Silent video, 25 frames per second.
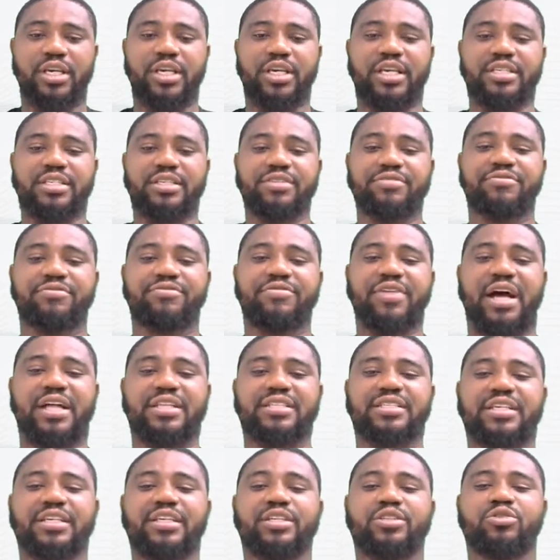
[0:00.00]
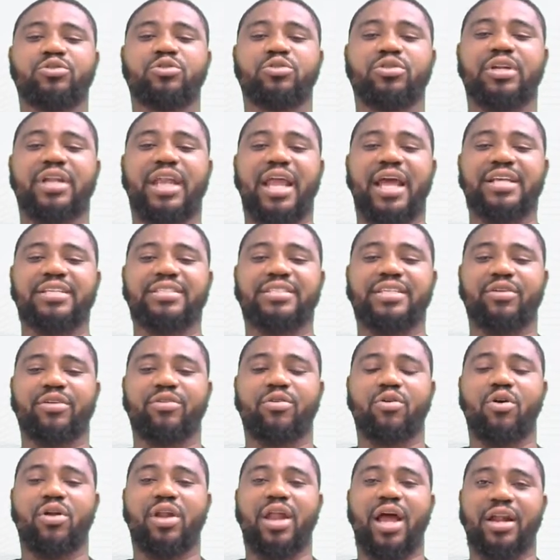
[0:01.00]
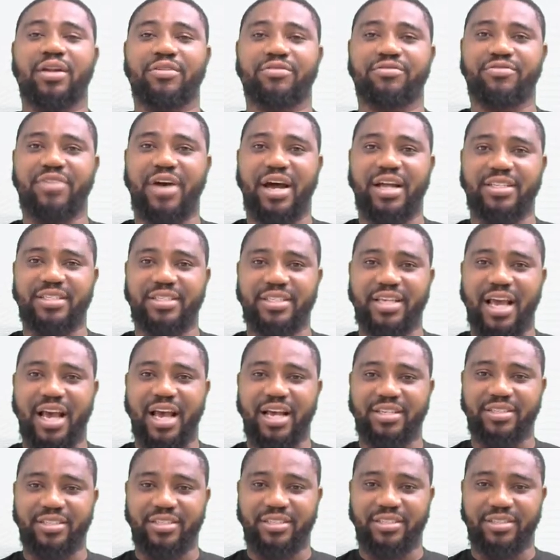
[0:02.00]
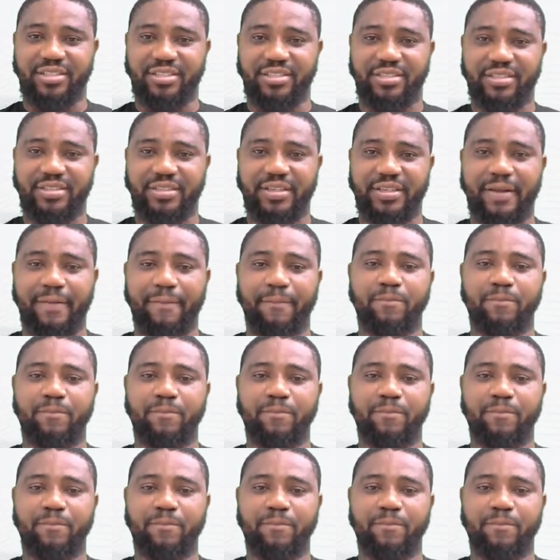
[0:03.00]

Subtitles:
Is it fat into glycerol and fatty acids?